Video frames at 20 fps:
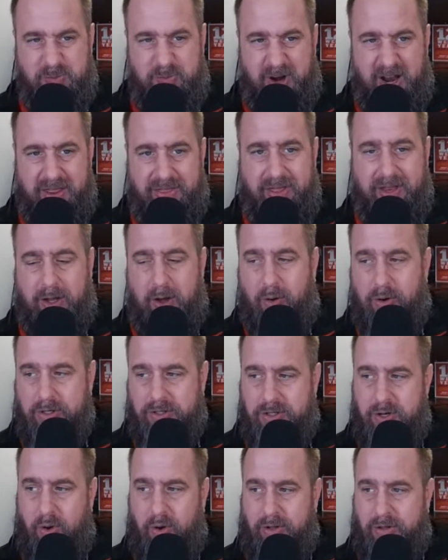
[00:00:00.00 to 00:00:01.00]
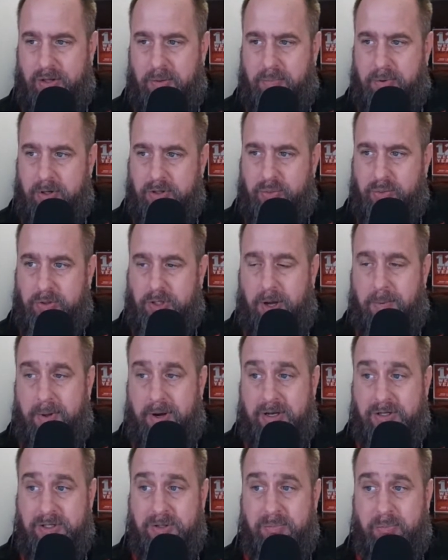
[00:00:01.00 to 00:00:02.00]
but I think always knowing the person we're talking
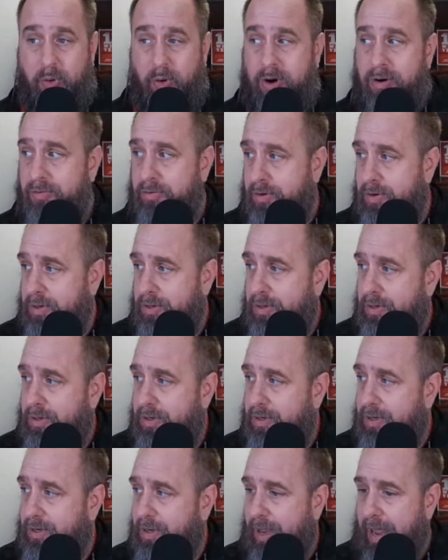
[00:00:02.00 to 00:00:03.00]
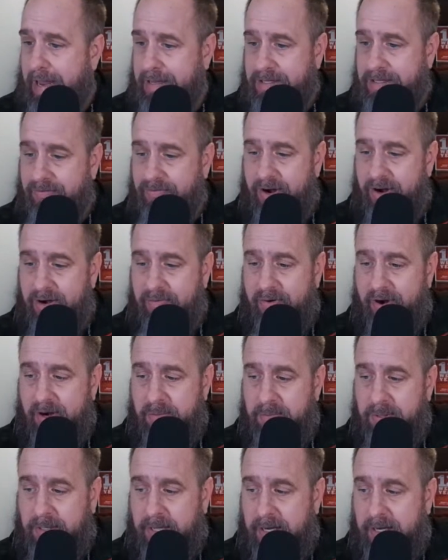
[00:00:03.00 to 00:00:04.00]
about is important at the very, very
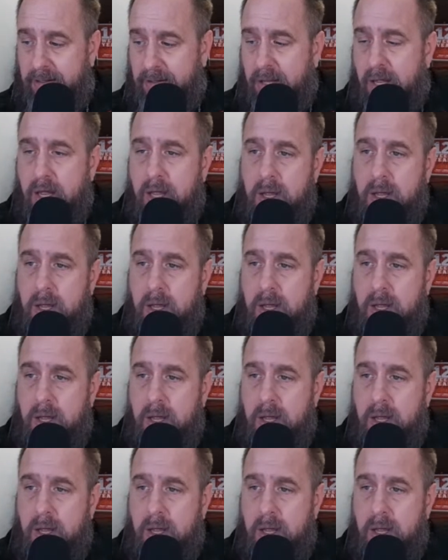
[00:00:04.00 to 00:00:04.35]
beginning.